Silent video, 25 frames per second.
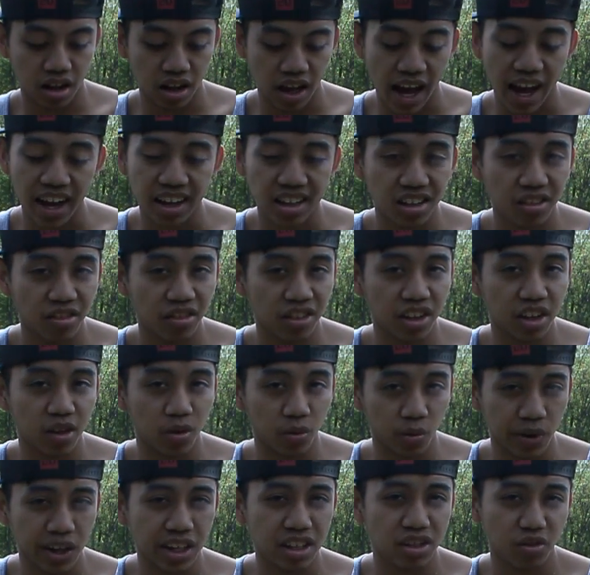Actively
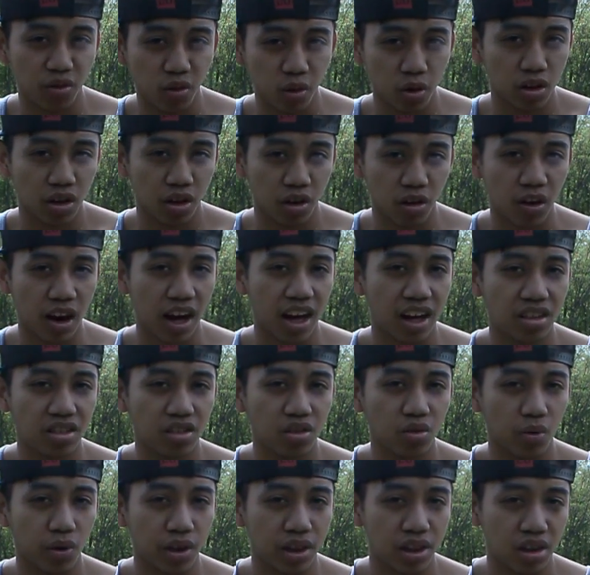reach for the
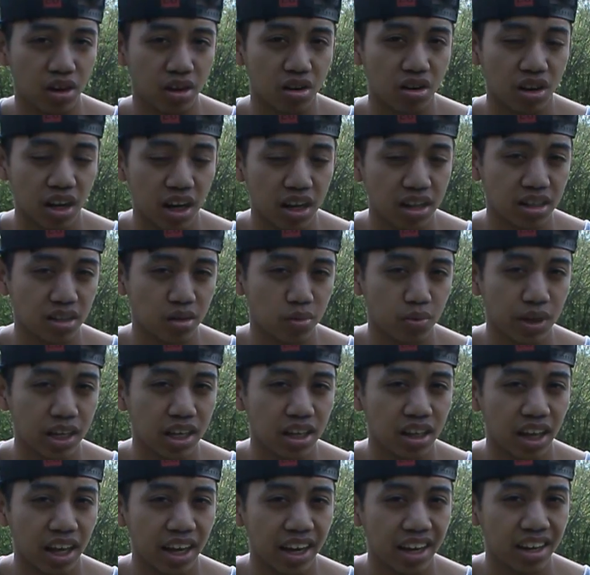ground with your
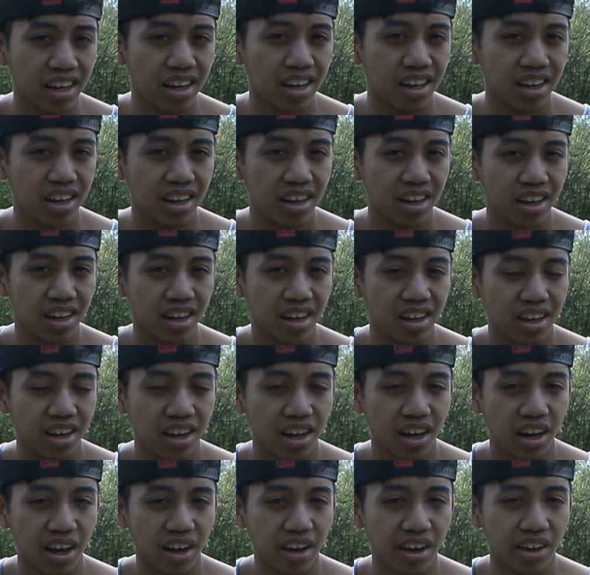non-swing leg,
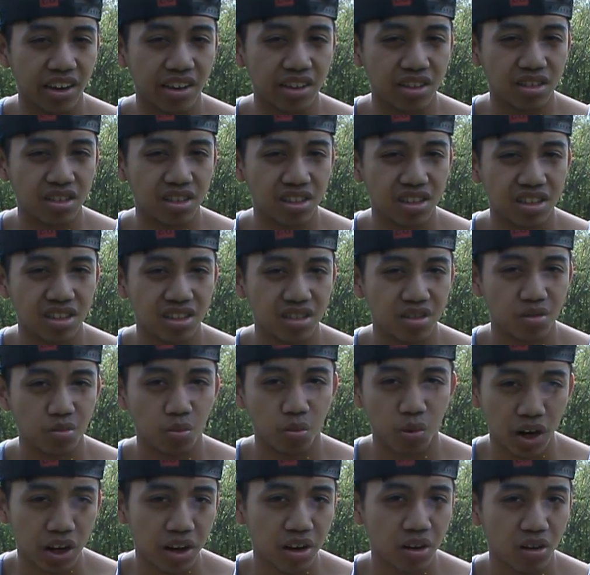and
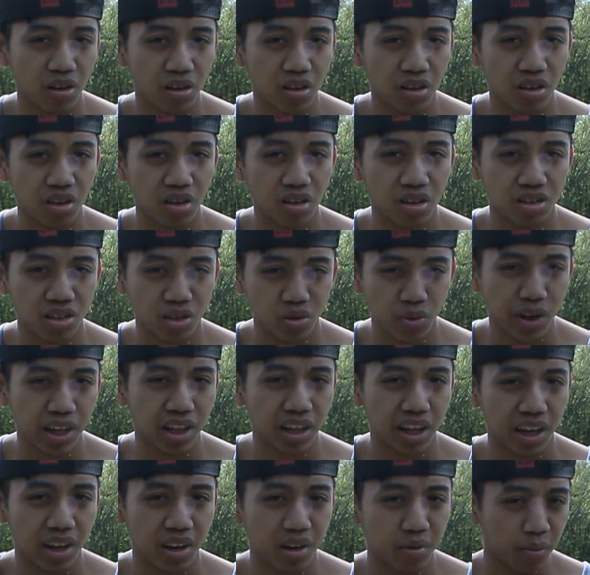bring your swing
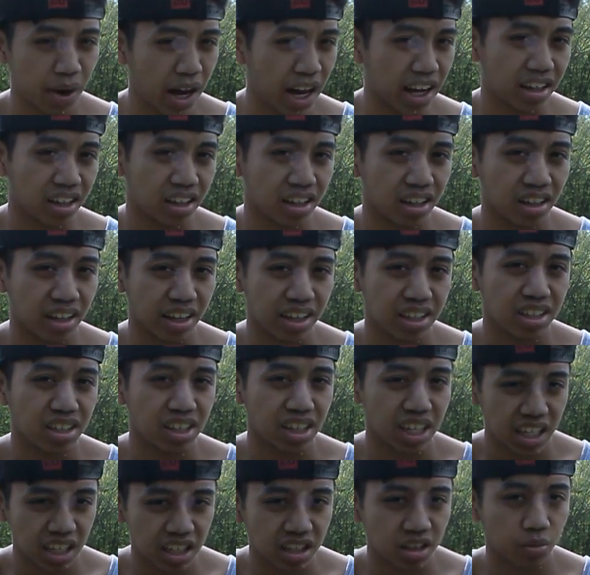leg back a little into
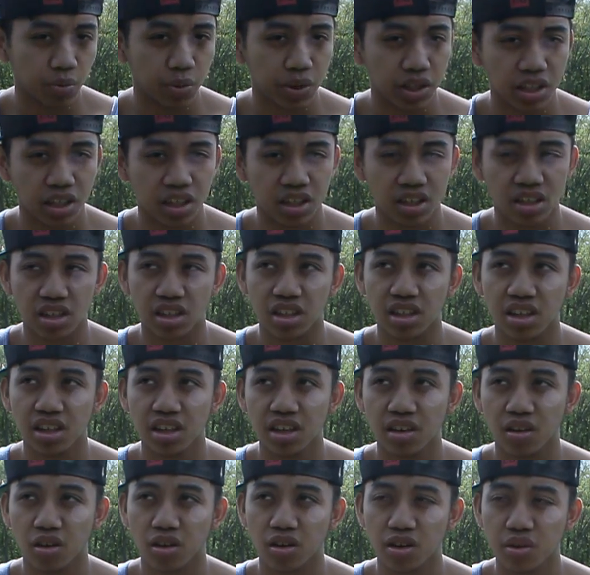eagle position
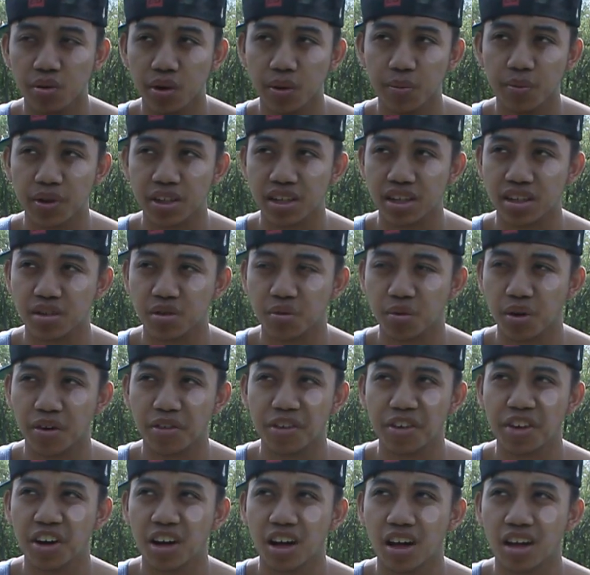or swing position,
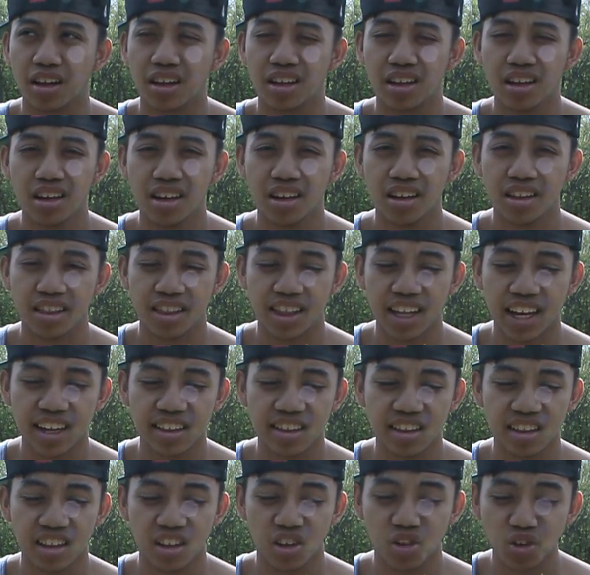whatever you call it. That
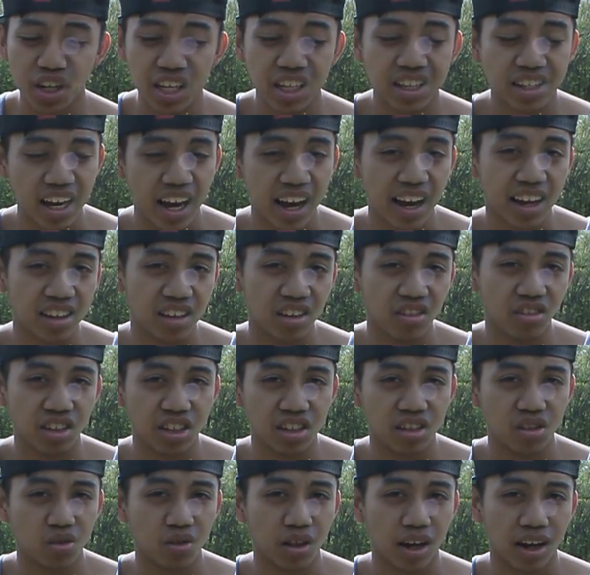you need to actively
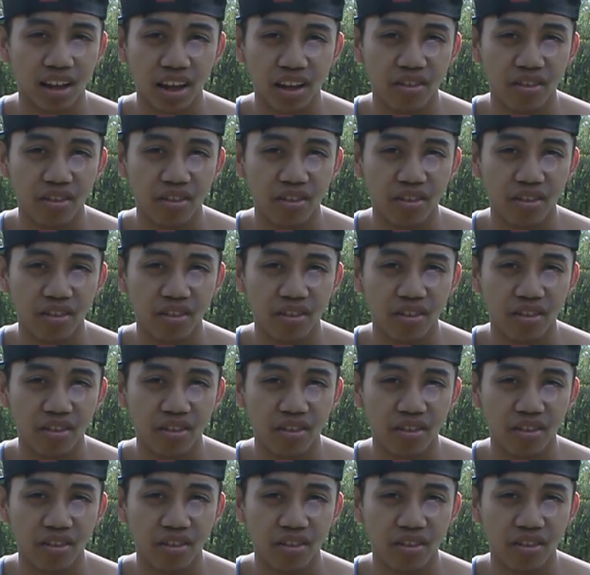do that.